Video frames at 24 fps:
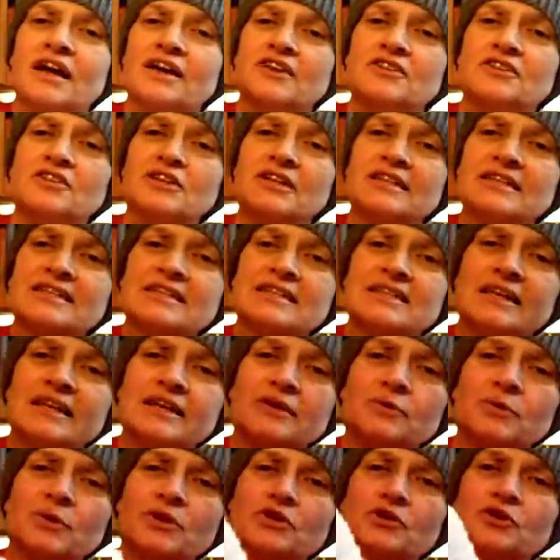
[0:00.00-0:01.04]
You can
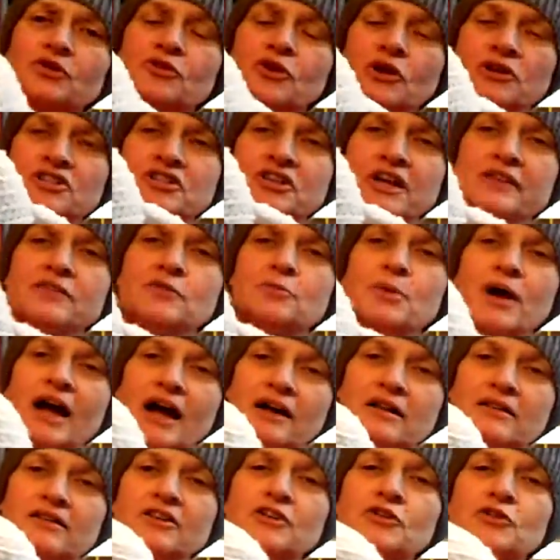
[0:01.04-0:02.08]
see when you crochet in the
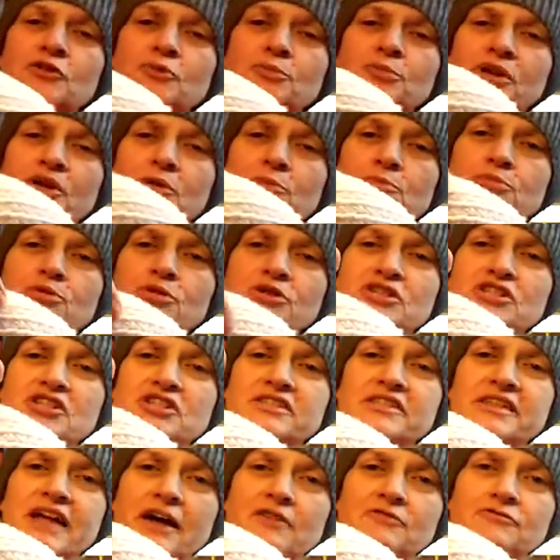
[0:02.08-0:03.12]
back loop, it
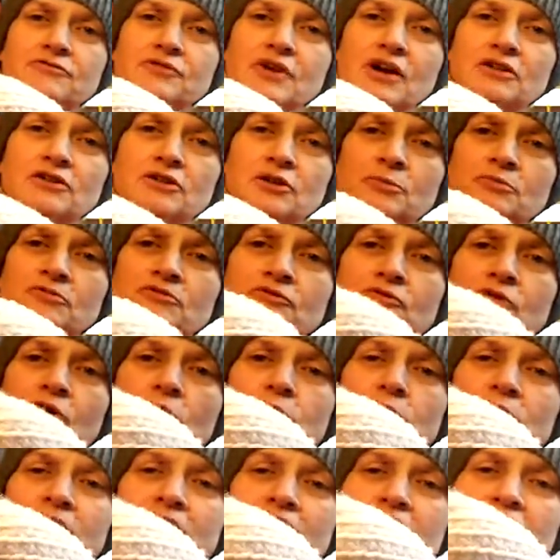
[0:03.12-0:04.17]
pushes that front loop
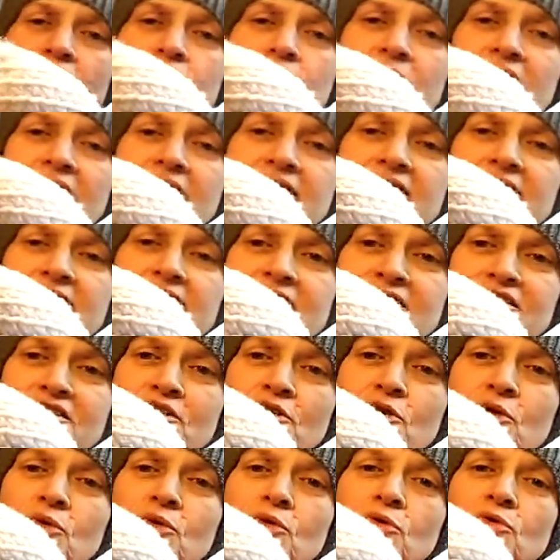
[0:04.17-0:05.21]
forward and creates this
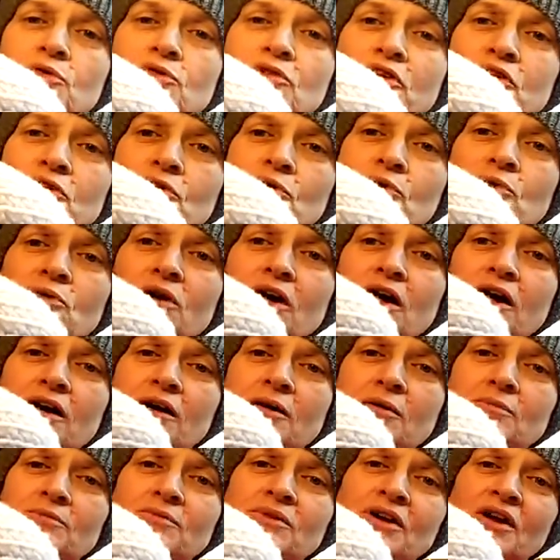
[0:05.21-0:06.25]
cool little
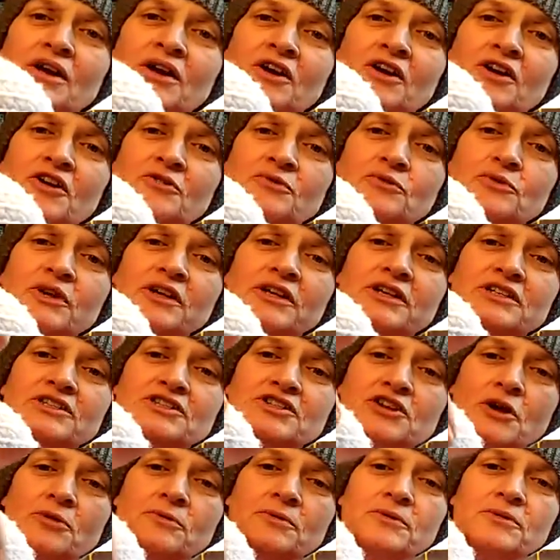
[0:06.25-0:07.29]

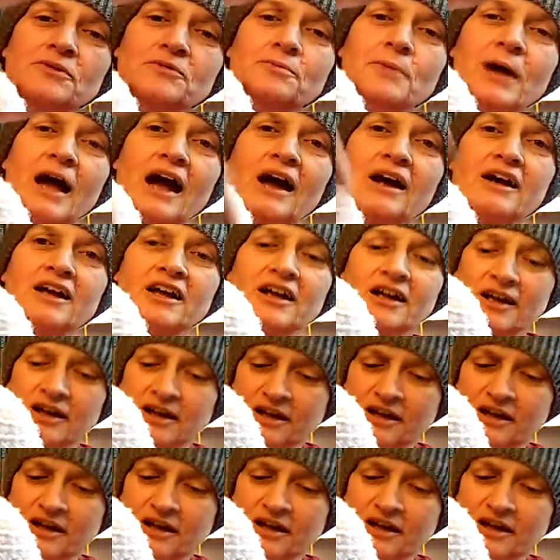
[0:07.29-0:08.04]
ridge over the back,